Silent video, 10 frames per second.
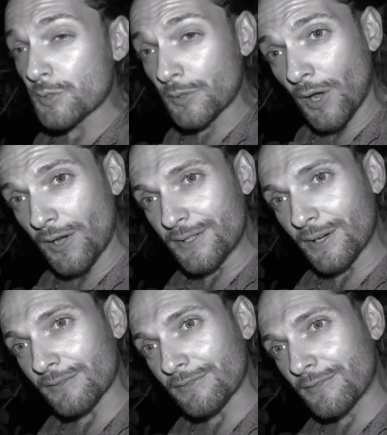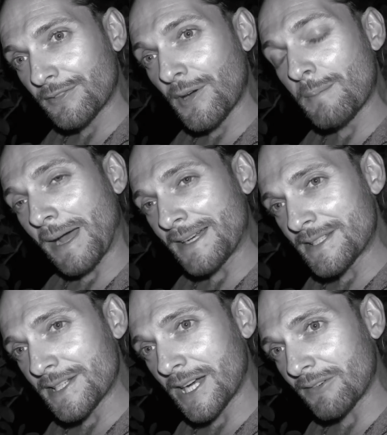unheard of for a man
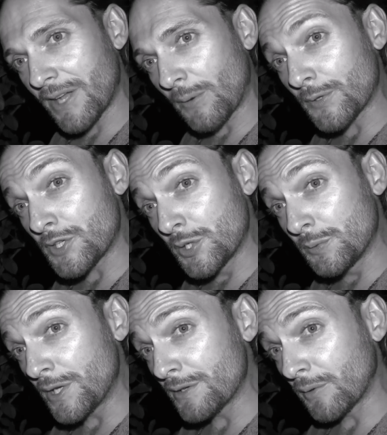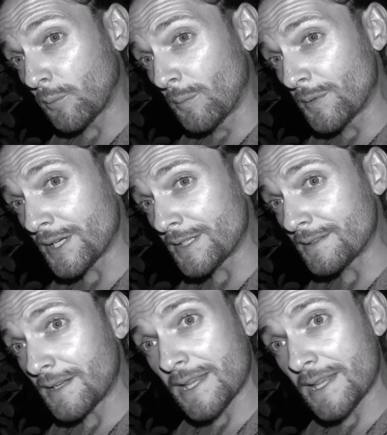to carry out the duty of a woman